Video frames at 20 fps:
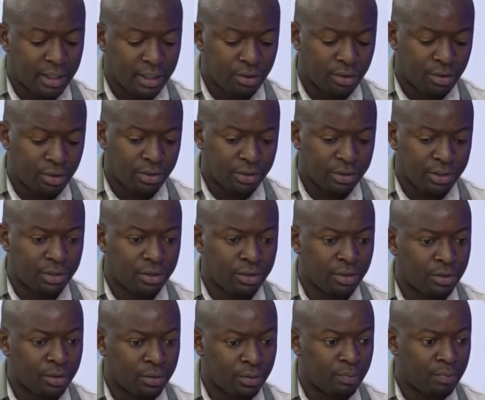
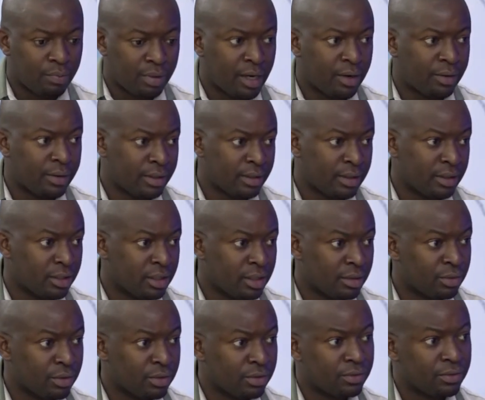technological prowess in
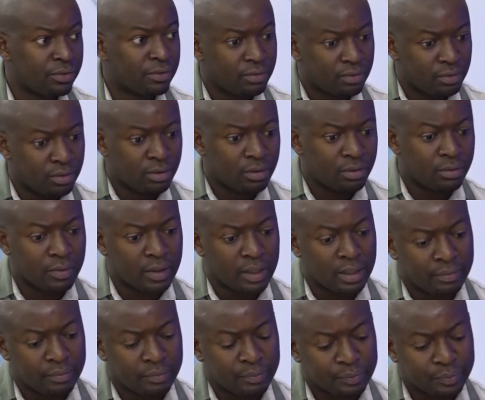terms of you know
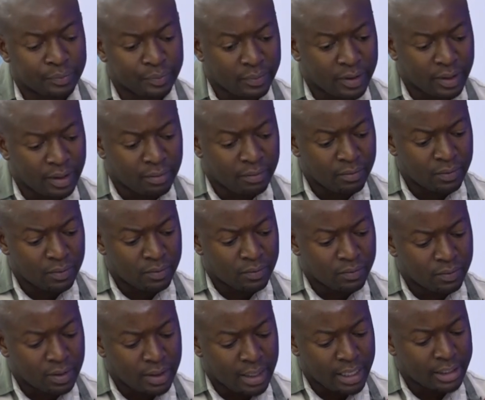um,
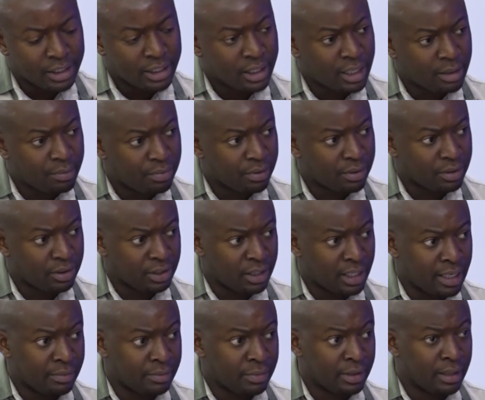catching up with the
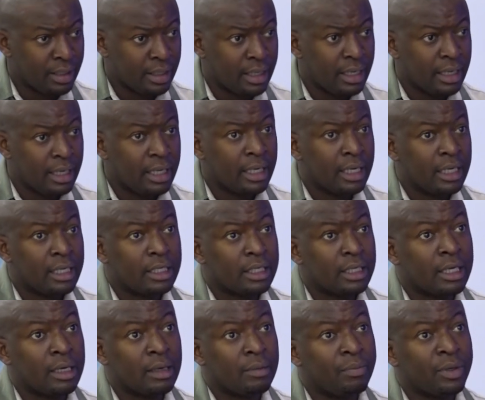times. Sure.
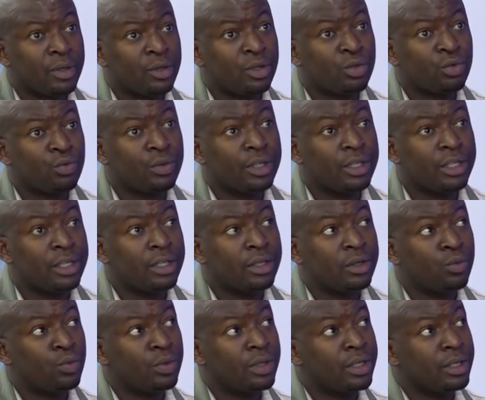Uh, because
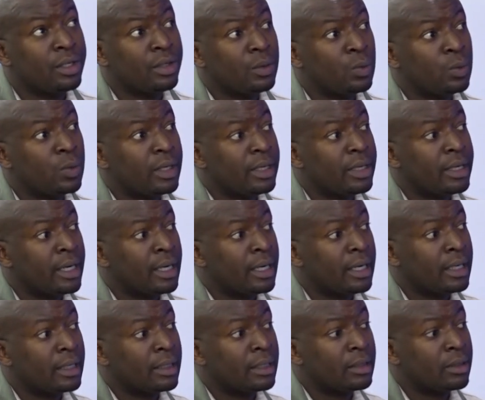we, we, we
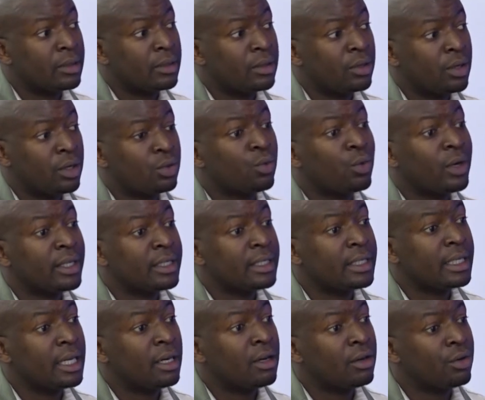are not
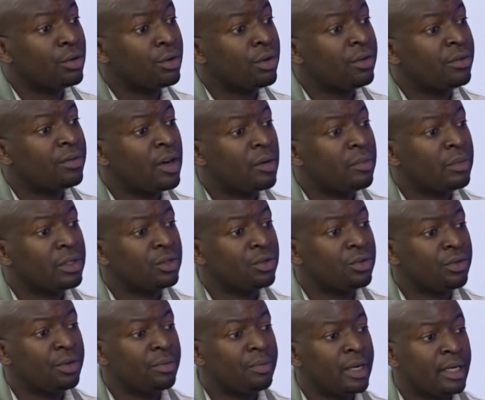wanting our rural farmers
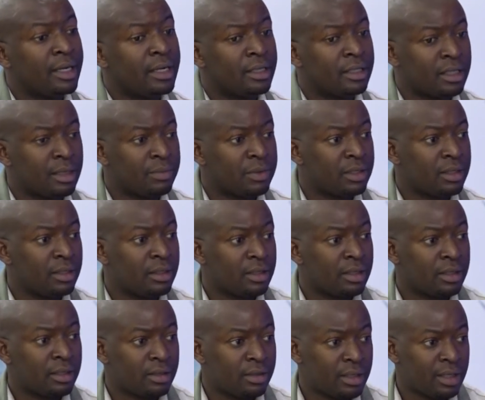to remain at
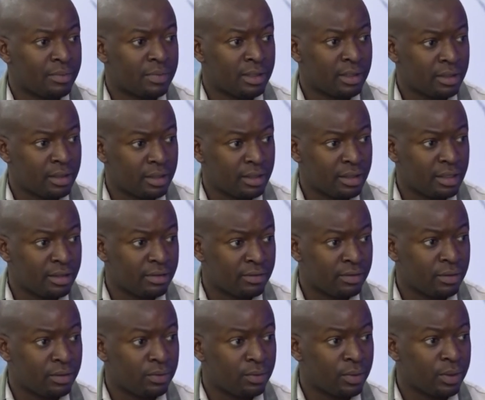subsistence, subsistence
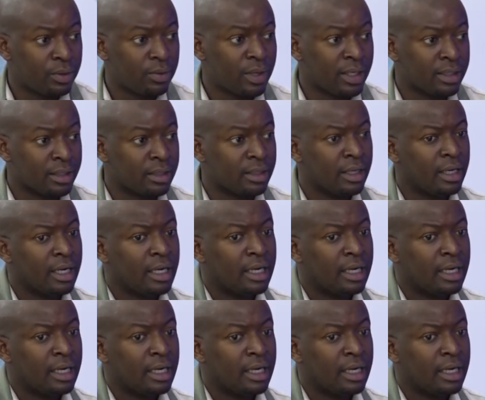level. We want